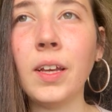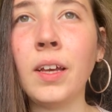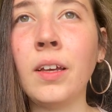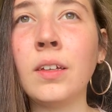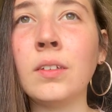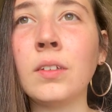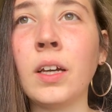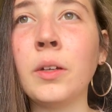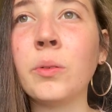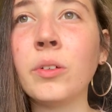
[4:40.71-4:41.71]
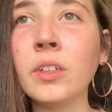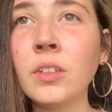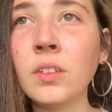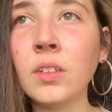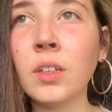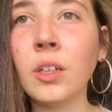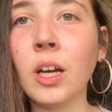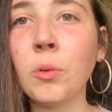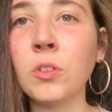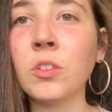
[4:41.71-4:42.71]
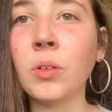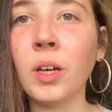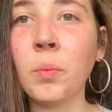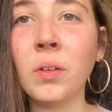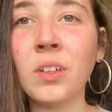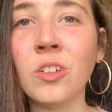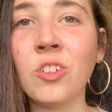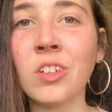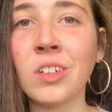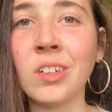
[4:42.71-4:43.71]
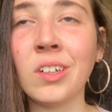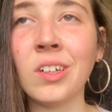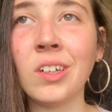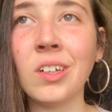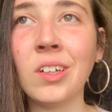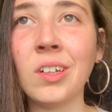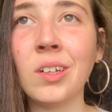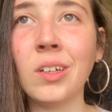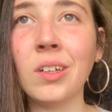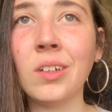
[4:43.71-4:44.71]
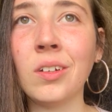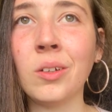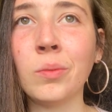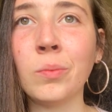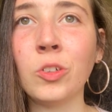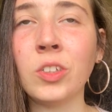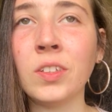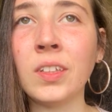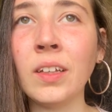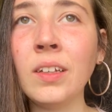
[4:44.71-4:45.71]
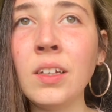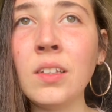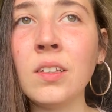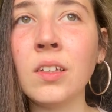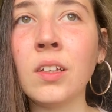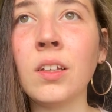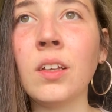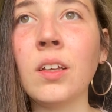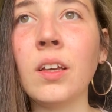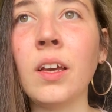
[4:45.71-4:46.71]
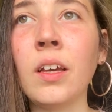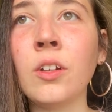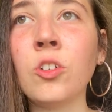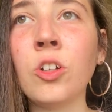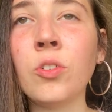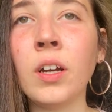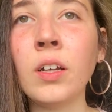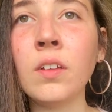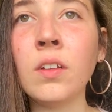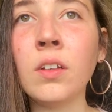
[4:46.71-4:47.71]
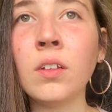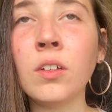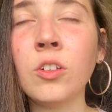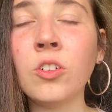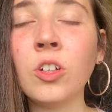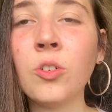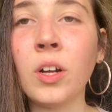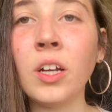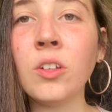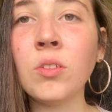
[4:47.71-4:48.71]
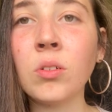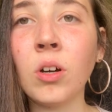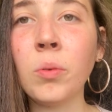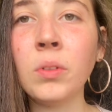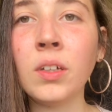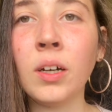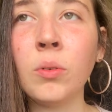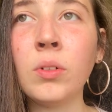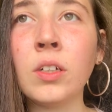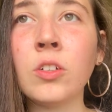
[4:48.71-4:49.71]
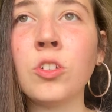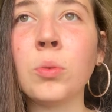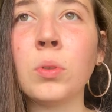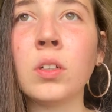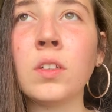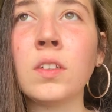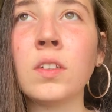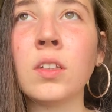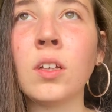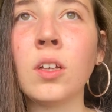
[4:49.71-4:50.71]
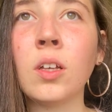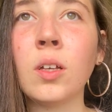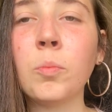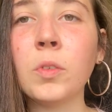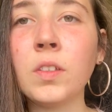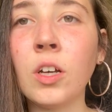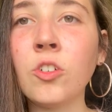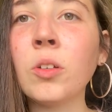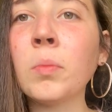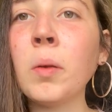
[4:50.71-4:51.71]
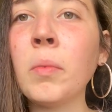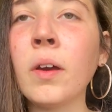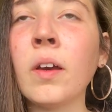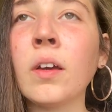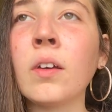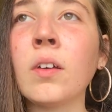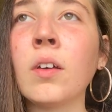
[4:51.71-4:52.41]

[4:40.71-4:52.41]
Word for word: and I agreed. I was so happy that she um, she said that, and she tries the she tried to calm me down. Like she was massaging my back,